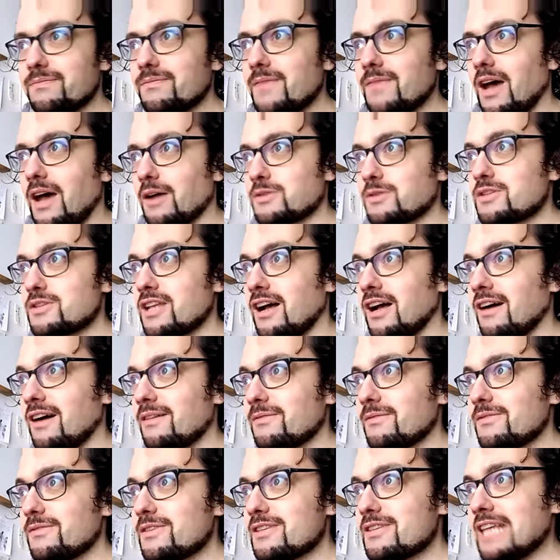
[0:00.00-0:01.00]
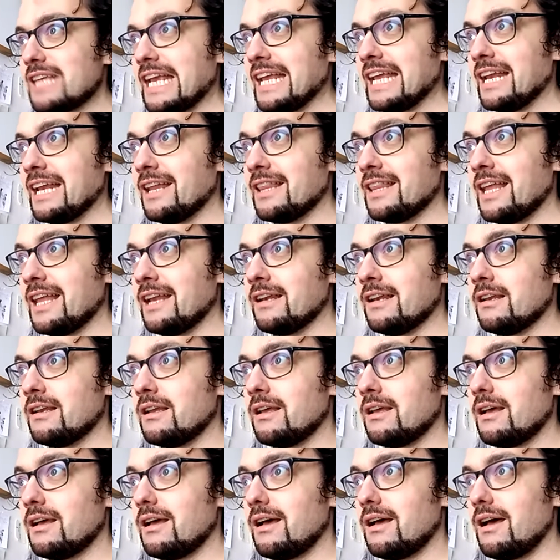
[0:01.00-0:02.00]
I'll start singing and then
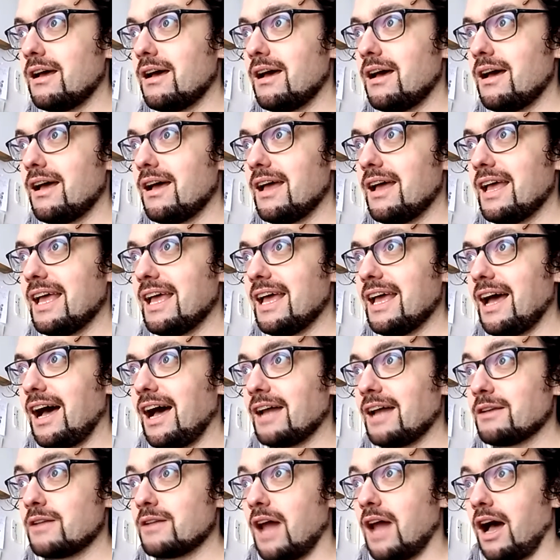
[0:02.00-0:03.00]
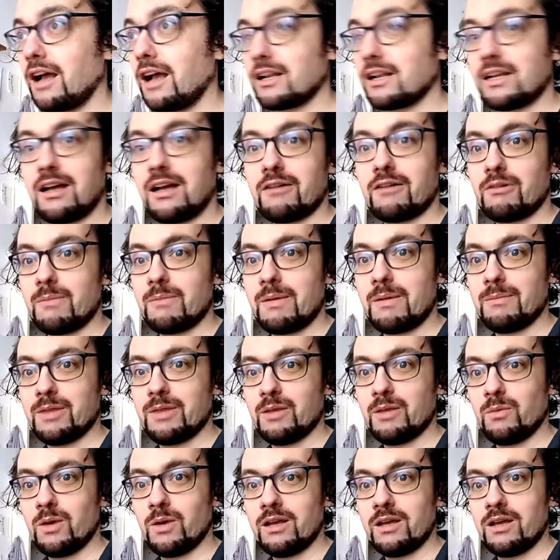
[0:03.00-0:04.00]
I can't remember the
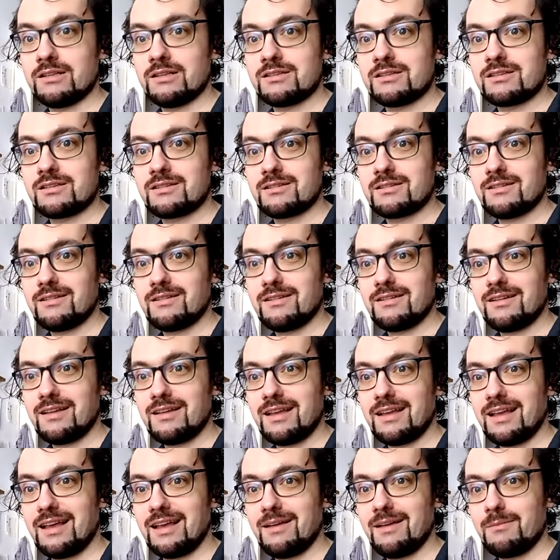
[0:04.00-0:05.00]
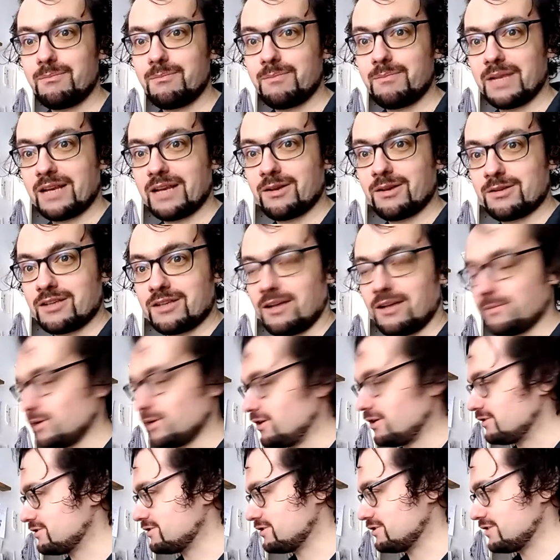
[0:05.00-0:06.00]
words because I'm
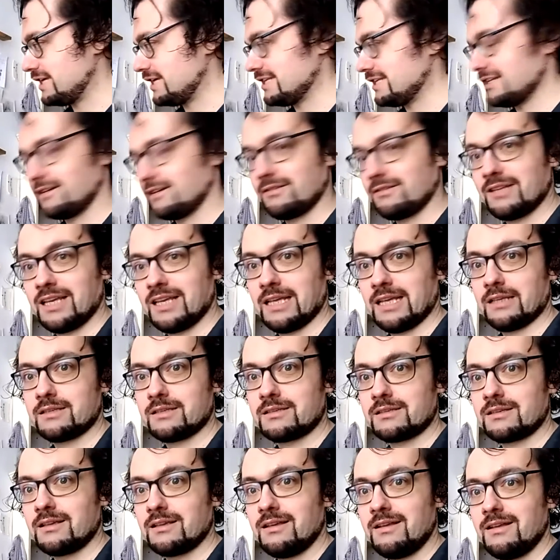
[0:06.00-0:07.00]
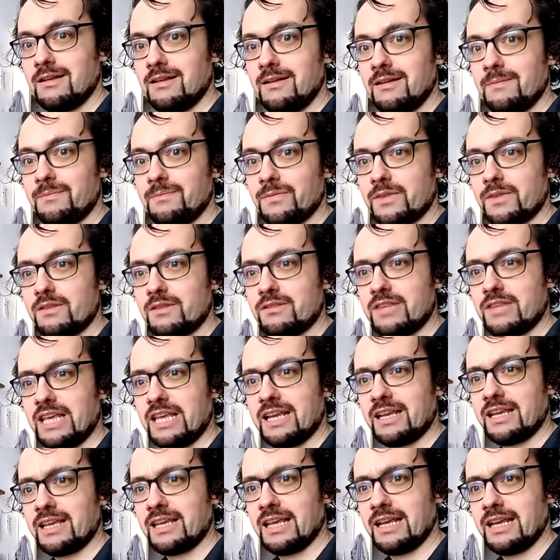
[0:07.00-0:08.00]
concentrating on this,
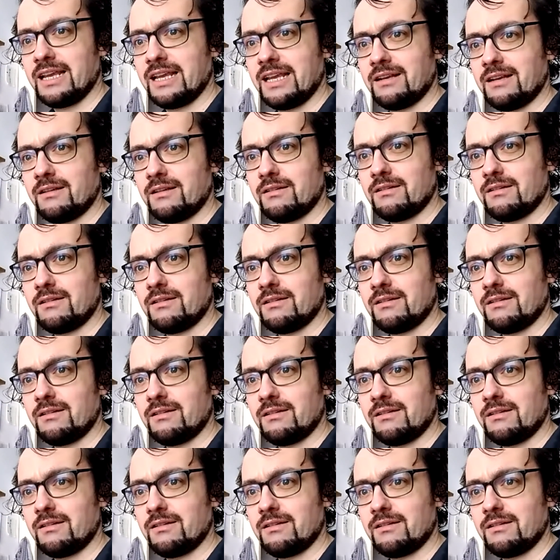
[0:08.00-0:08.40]
thinking